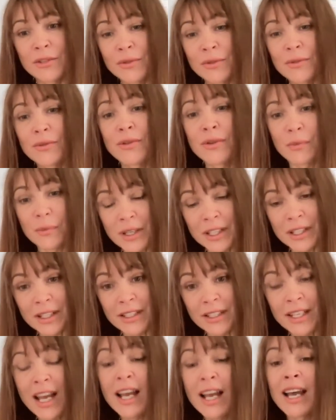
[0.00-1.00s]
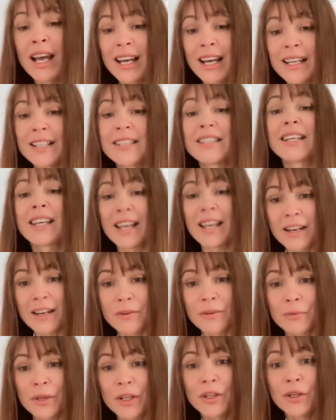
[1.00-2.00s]
to the word. And
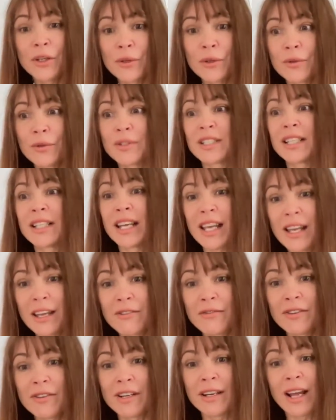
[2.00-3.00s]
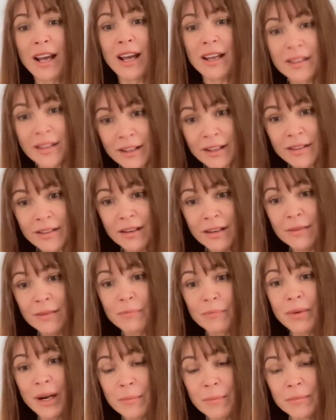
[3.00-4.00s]
again, we use even another
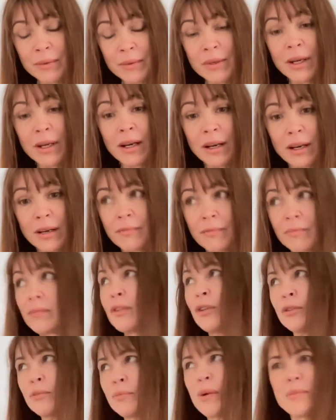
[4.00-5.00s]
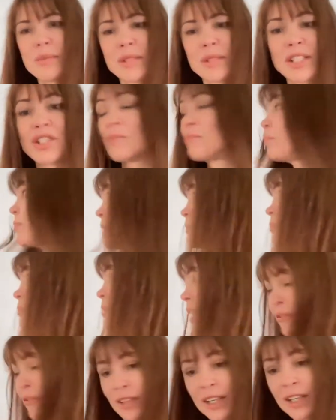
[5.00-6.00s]
prep, uh, not preposition, pre
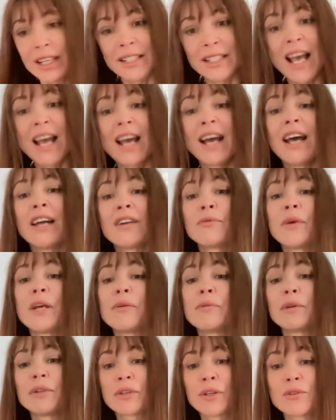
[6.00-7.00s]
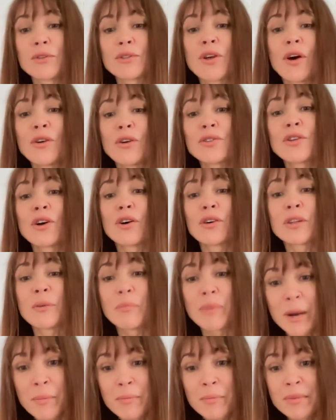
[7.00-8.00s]
prefix, and we will use also the
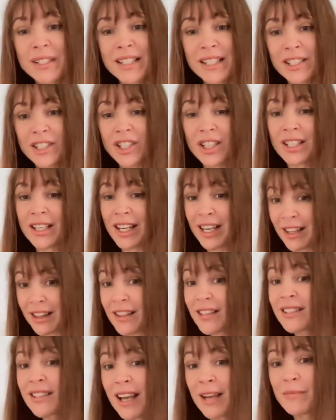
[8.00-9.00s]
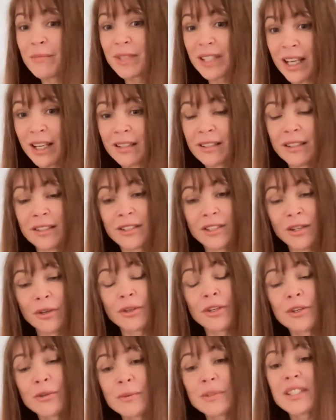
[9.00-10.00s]
preposition in the same sentence. So
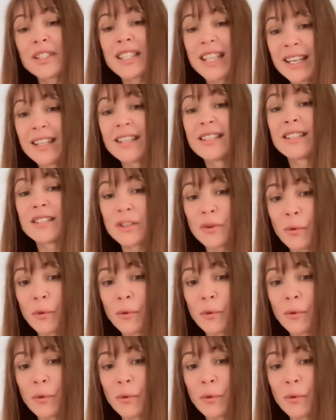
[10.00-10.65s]
you will see it